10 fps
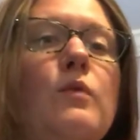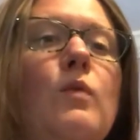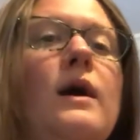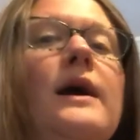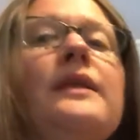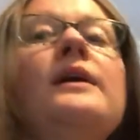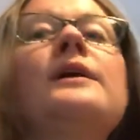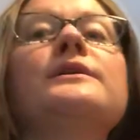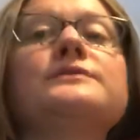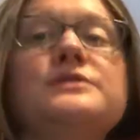1,
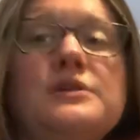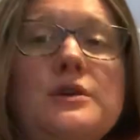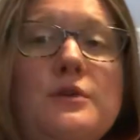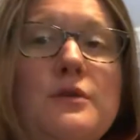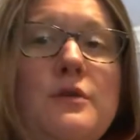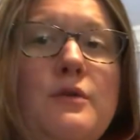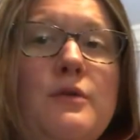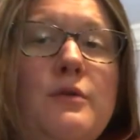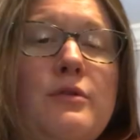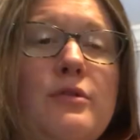2,
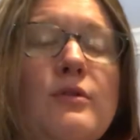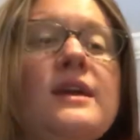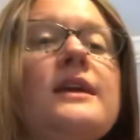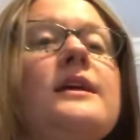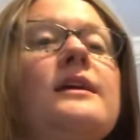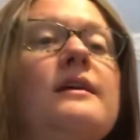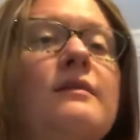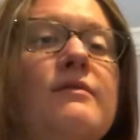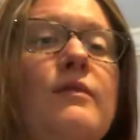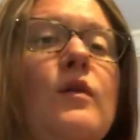3,
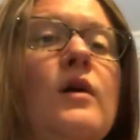4.